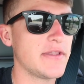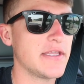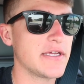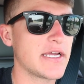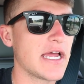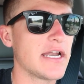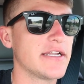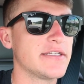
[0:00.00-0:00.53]
and
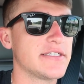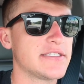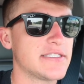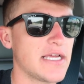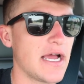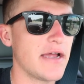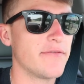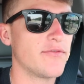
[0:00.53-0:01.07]
then kind of
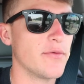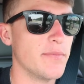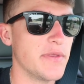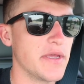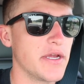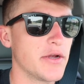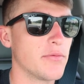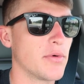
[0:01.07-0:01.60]
decide from
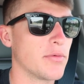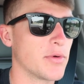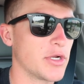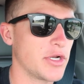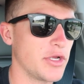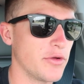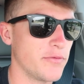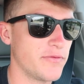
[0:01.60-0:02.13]
there where we're
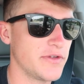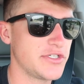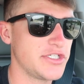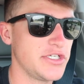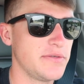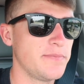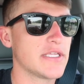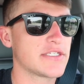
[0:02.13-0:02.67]
gonna go
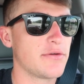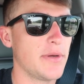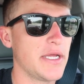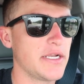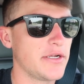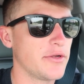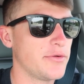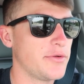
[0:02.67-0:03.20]
fishing. Let's go
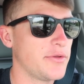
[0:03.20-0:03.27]
ahead and go